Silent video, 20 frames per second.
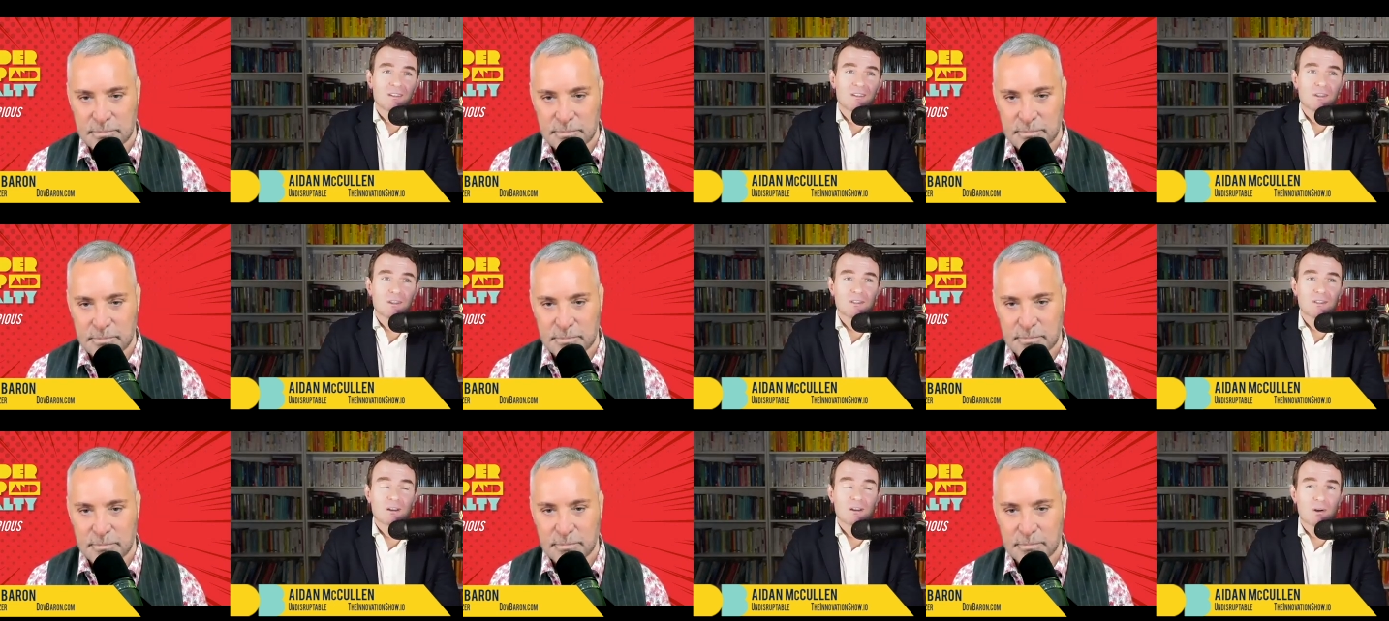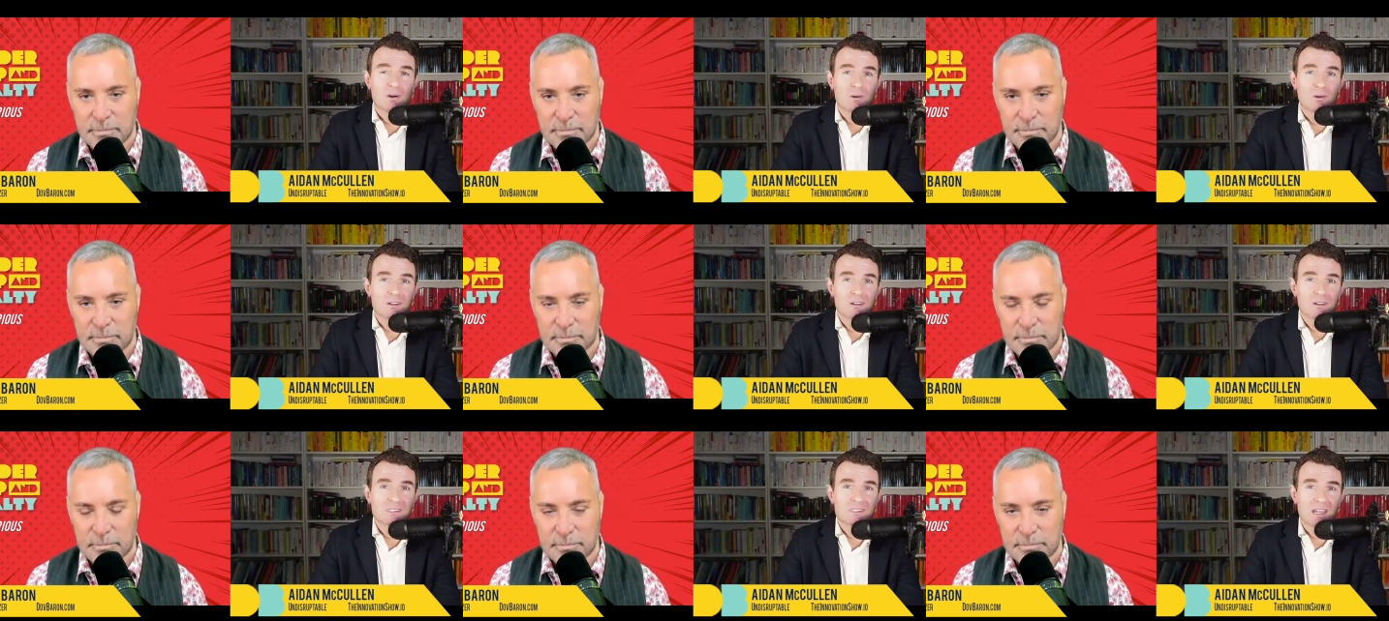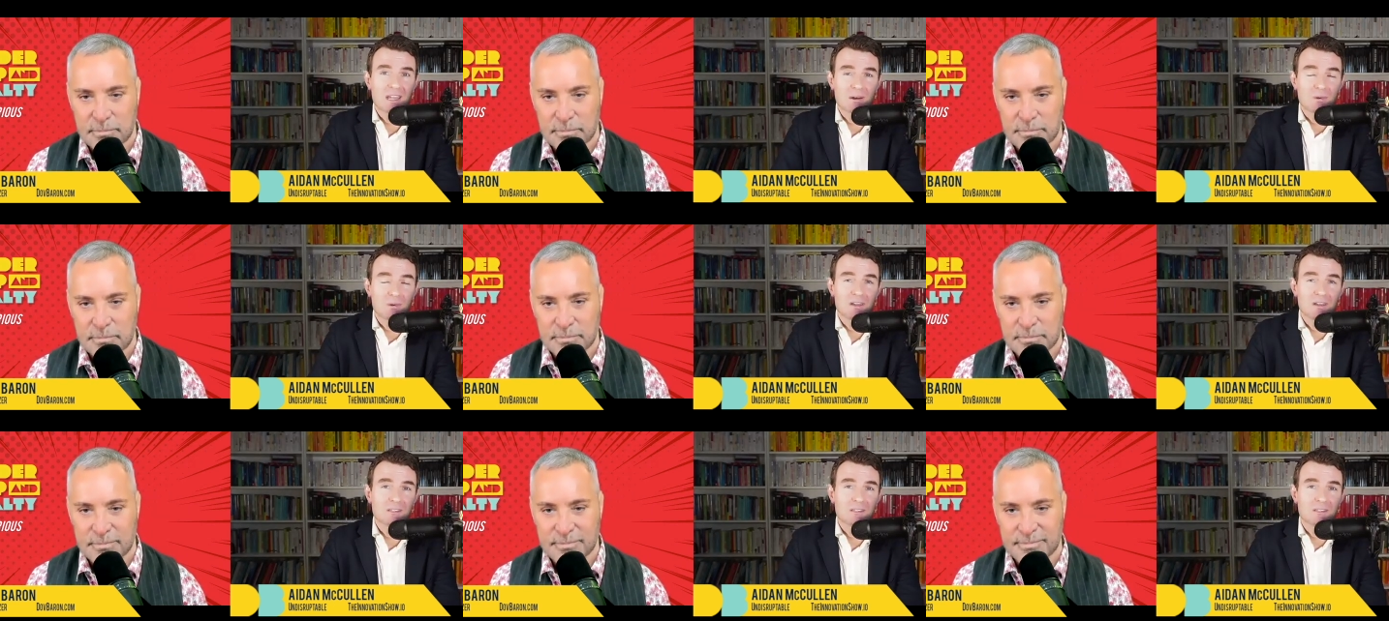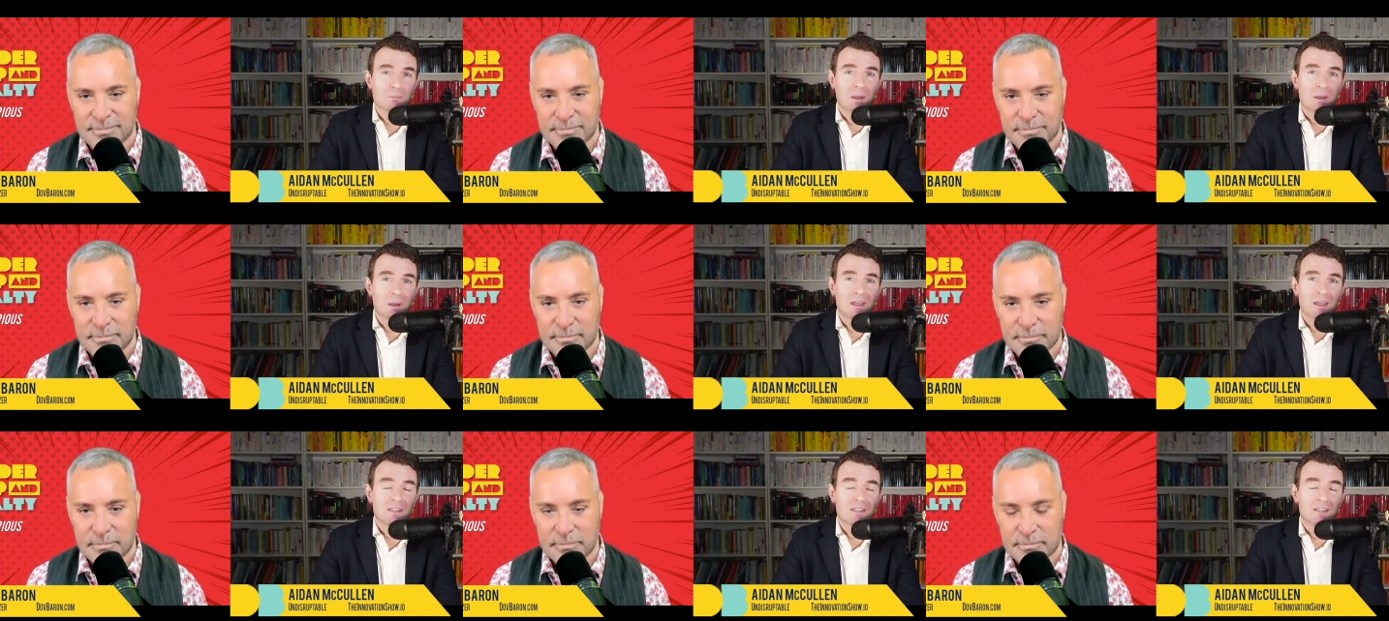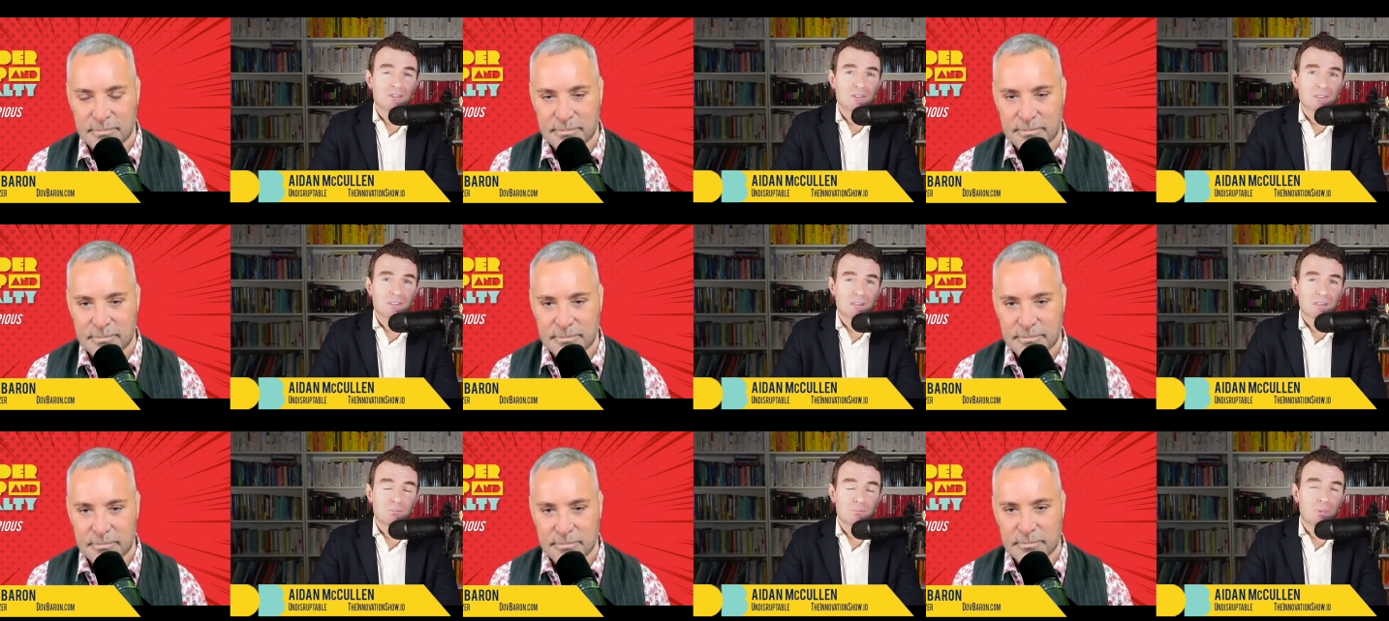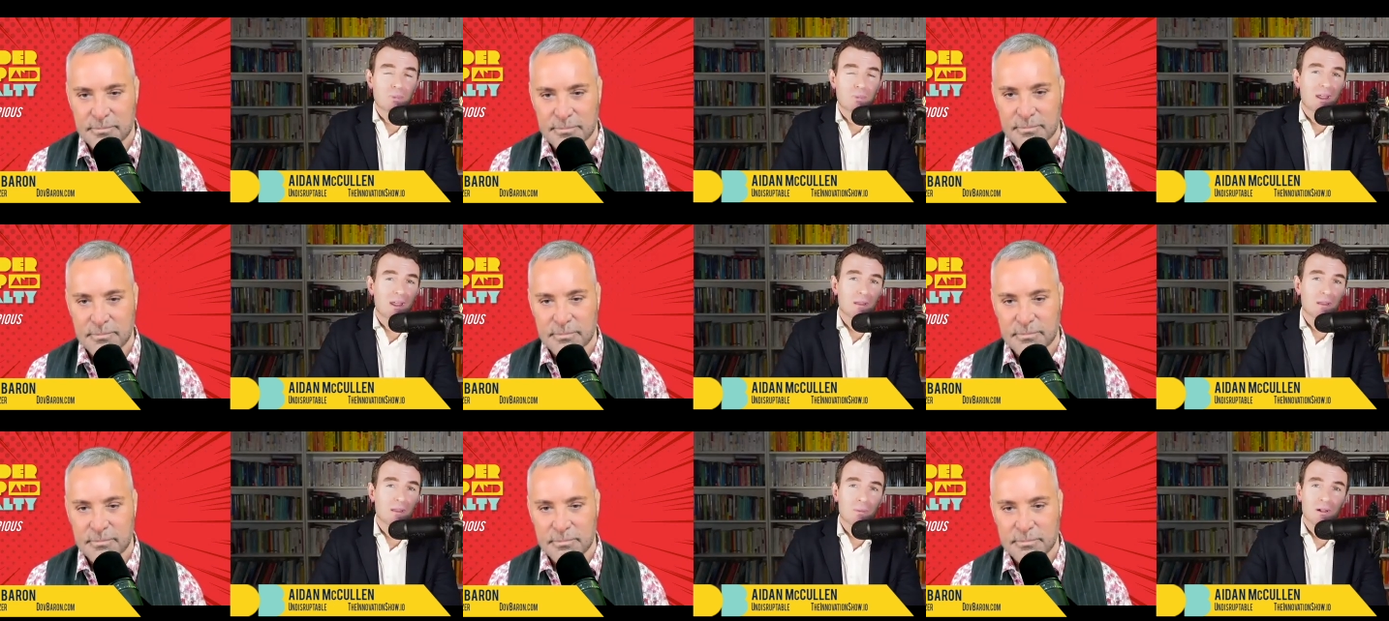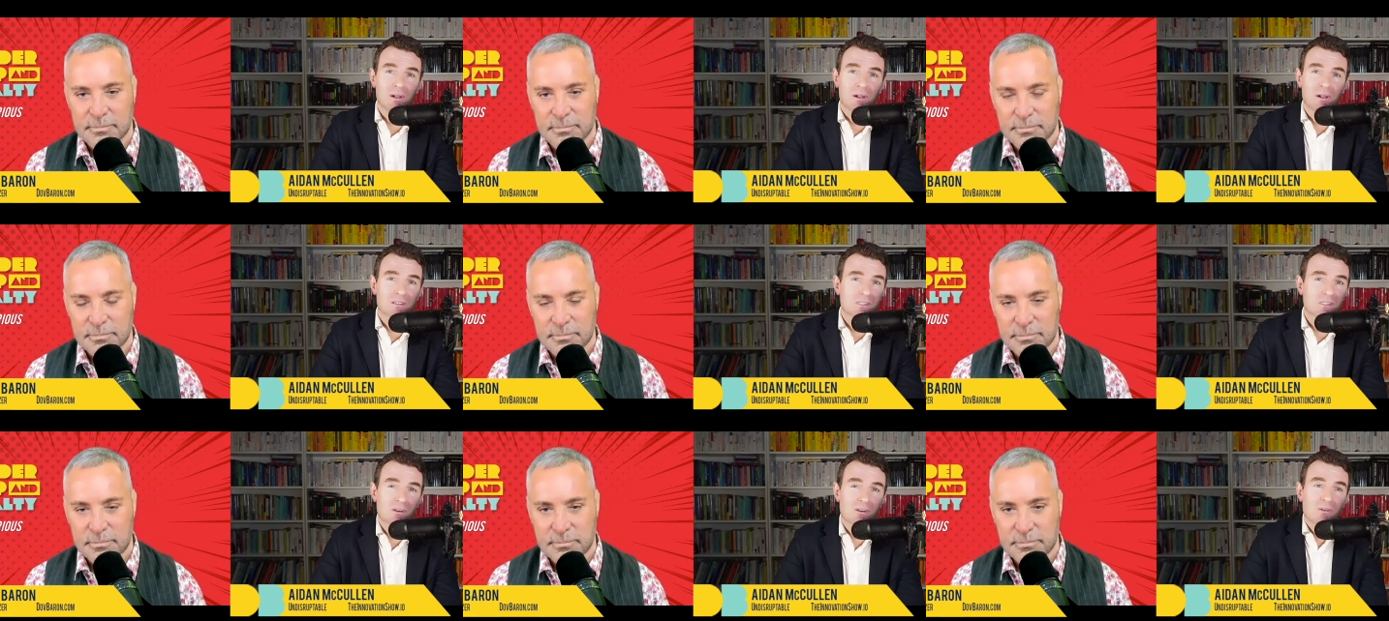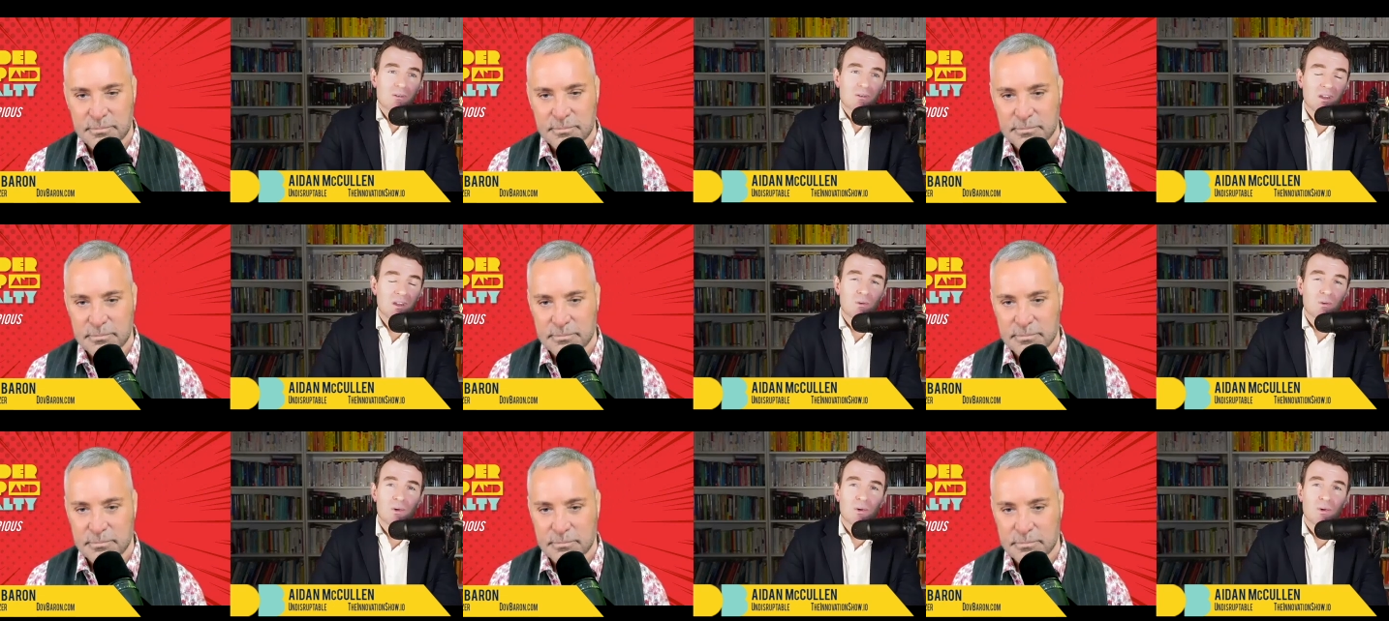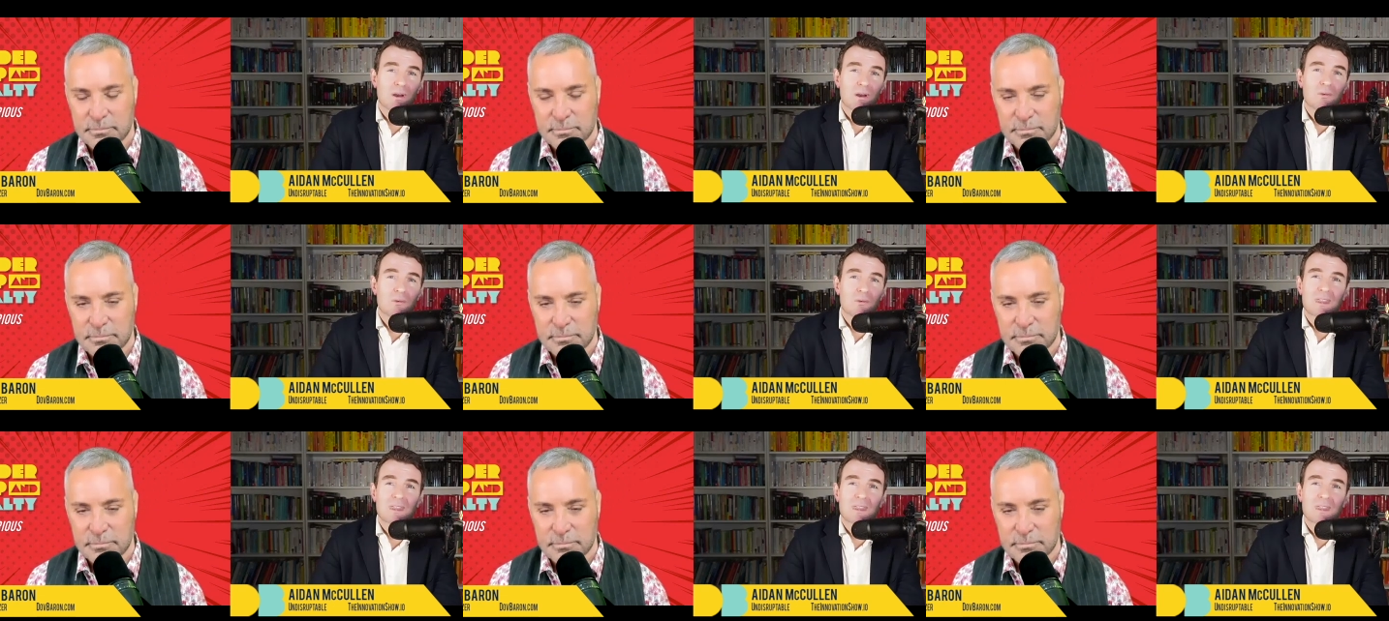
Speaker 1: You, they're only staying with you to pay the, pay the bills. So why would